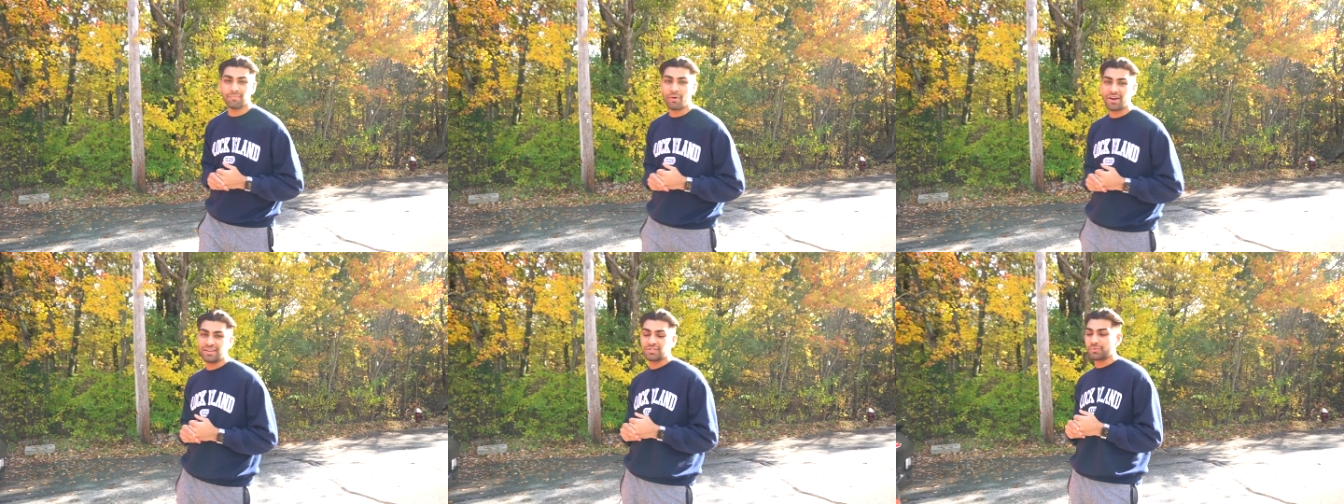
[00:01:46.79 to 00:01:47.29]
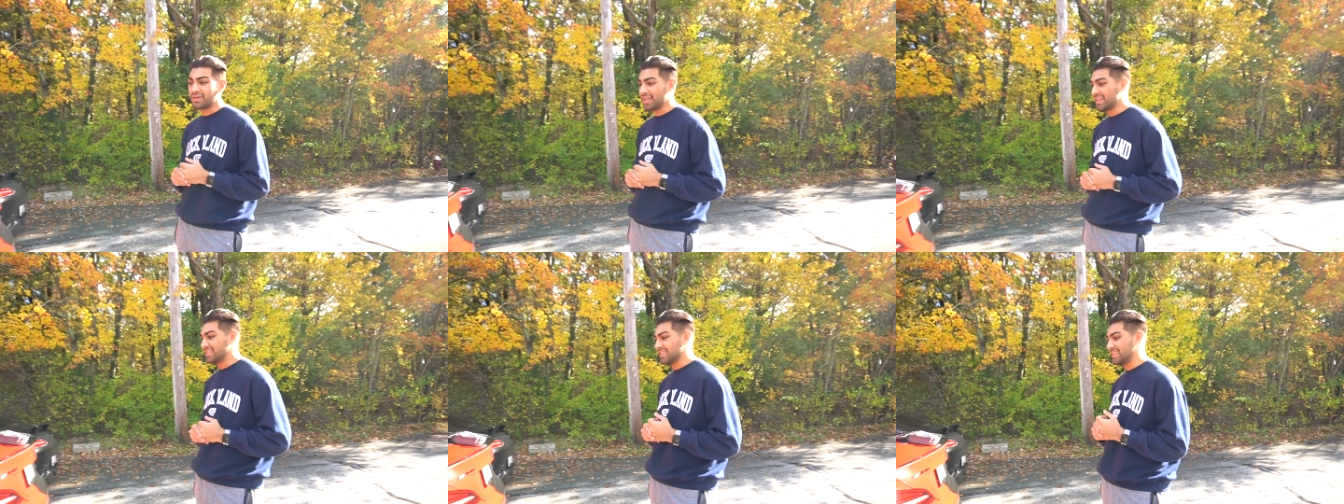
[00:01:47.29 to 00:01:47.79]
Bought it in twenty
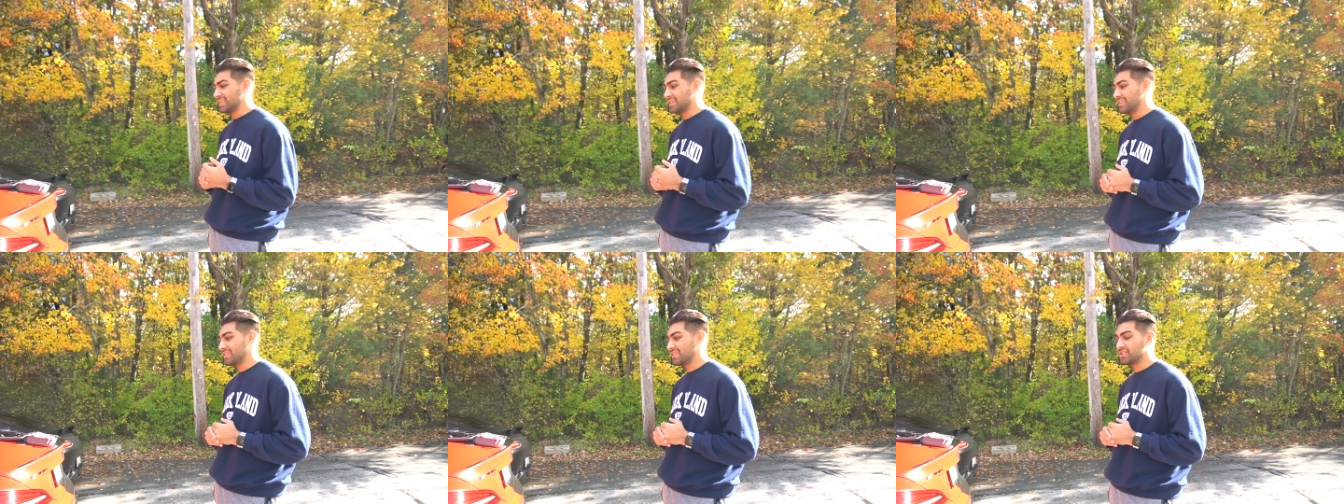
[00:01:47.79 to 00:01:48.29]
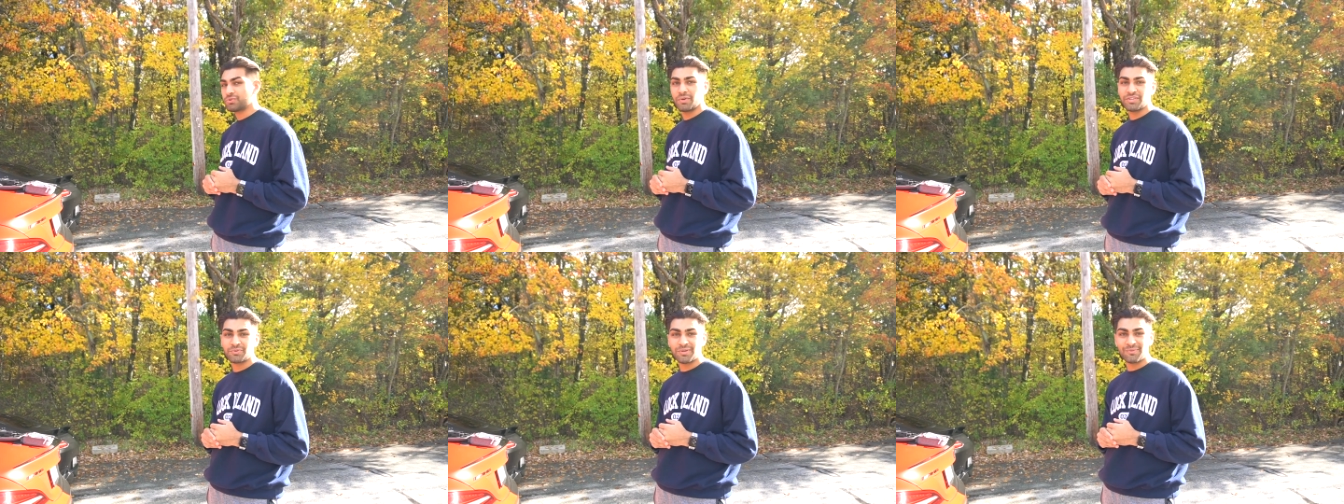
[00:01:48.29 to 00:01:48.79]
eighteen. It's
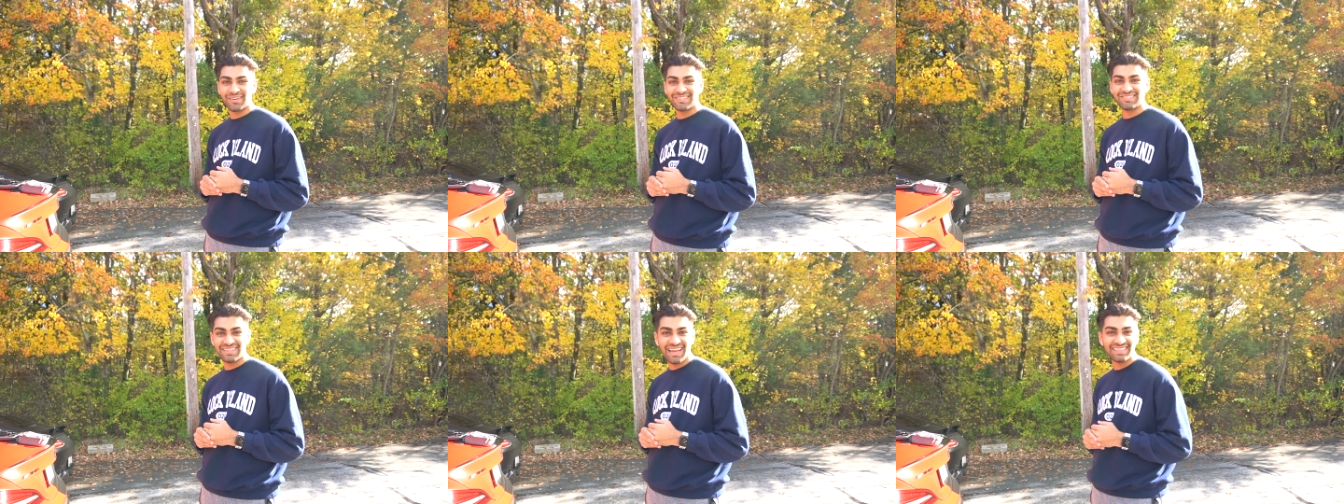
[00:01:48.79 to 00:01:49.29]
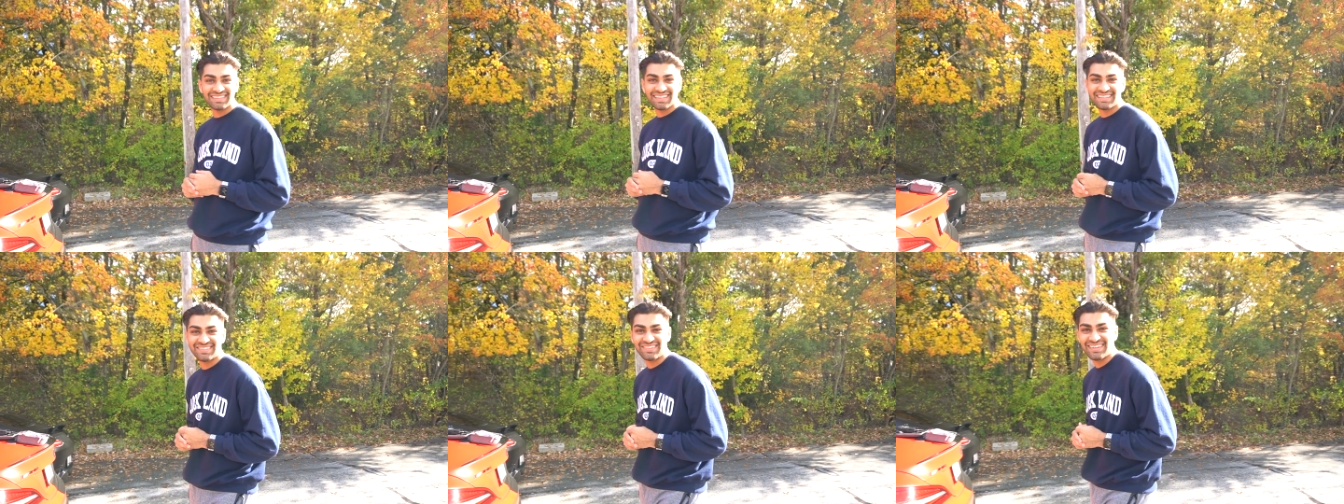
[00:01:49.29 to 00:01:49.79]
twenty twenty-one, so yeah, I think
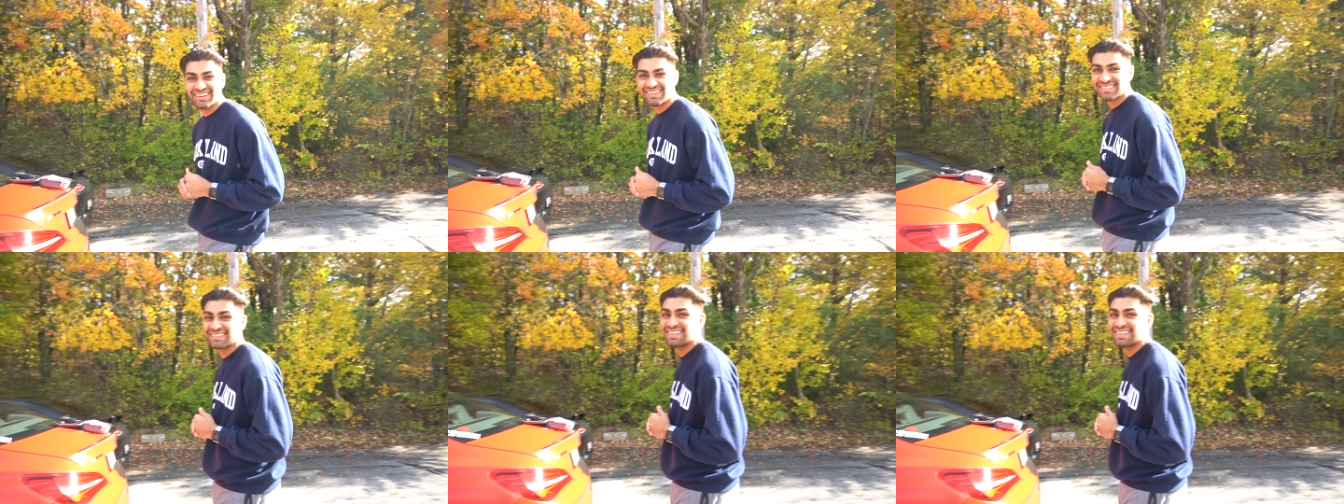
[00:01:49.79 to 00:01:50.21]
that's three years.